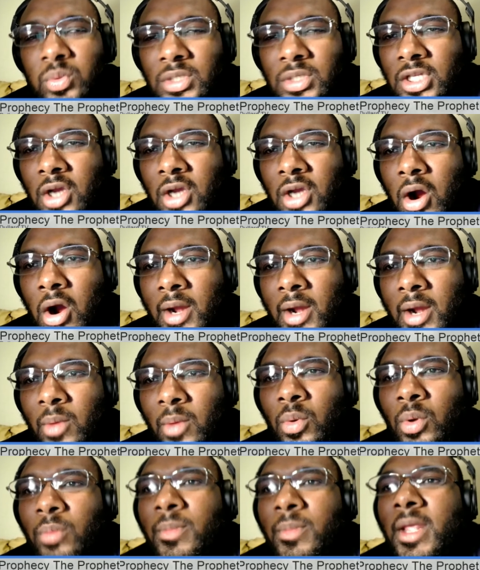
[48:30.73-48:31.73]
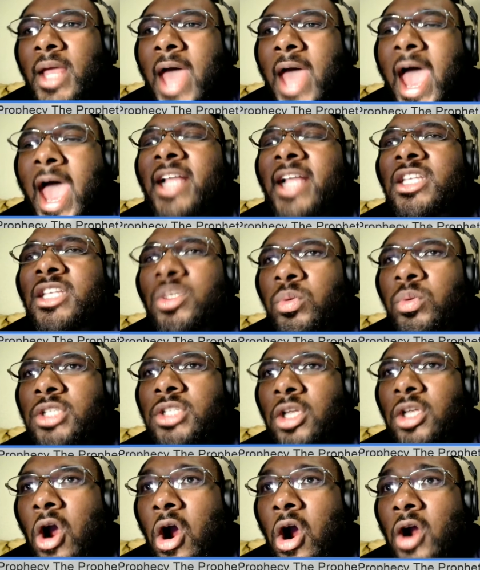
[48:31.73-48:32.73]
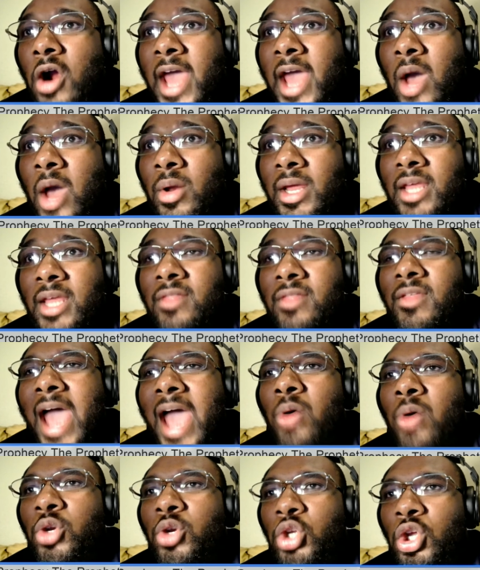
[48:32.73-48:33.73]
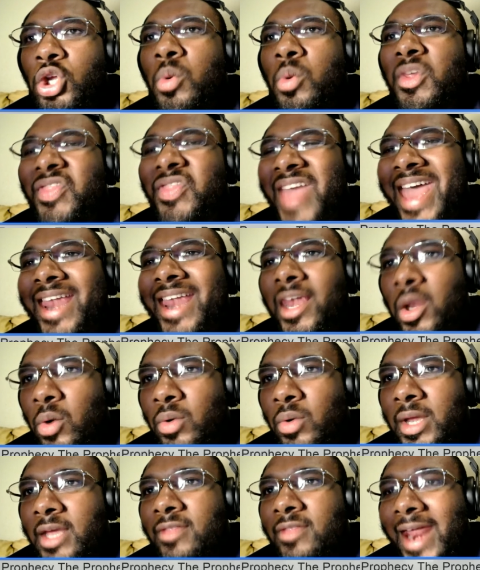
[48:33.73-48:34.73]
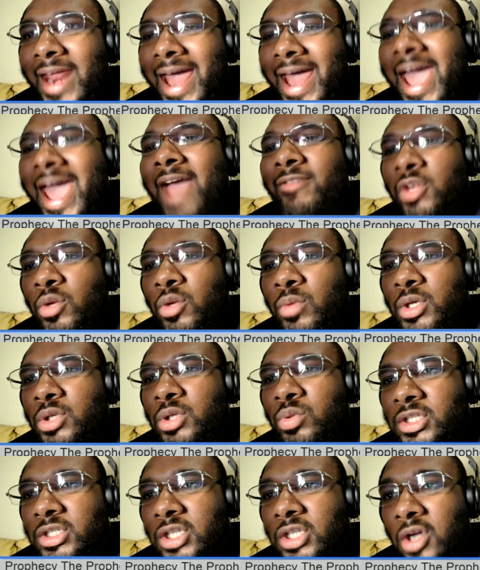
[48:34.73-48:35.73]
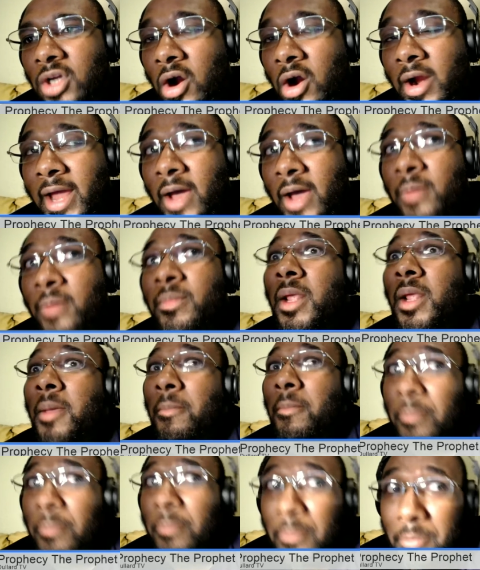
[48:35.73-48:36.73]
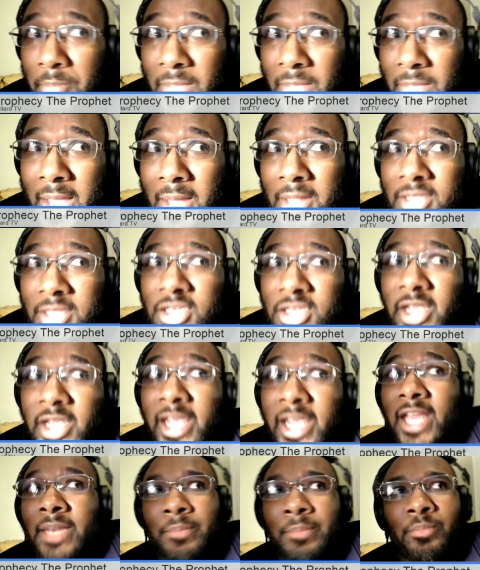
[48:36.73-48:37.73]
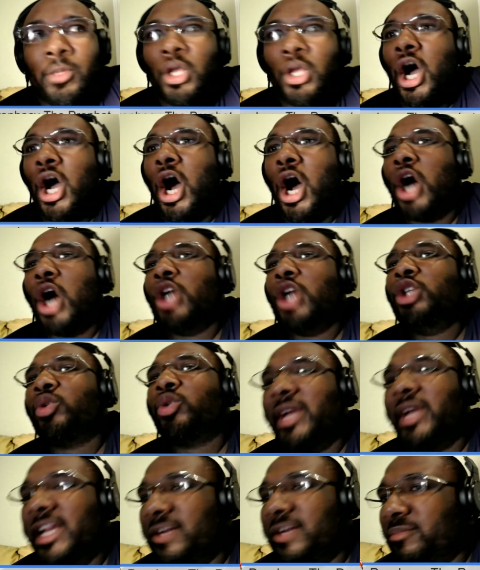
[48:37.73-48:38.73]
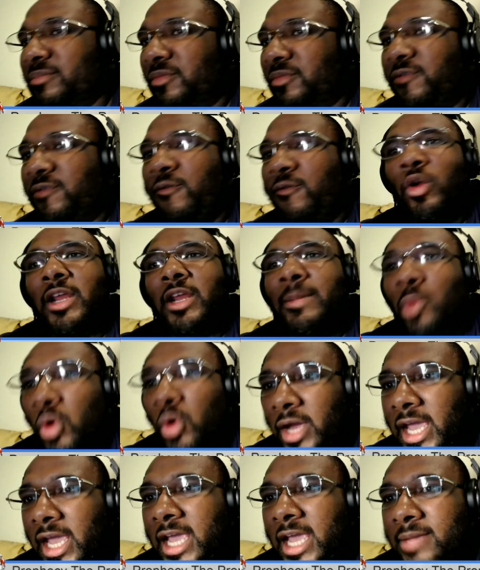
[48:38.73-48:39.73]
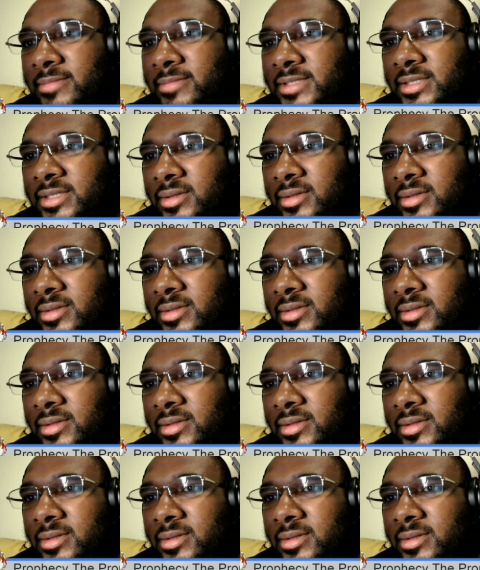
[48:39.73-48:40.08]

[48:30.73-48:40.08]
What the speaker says: the card out. Well, I can switch the card out, and I'll deal with that loading that I have to do when you switch the card out to get 140 more games.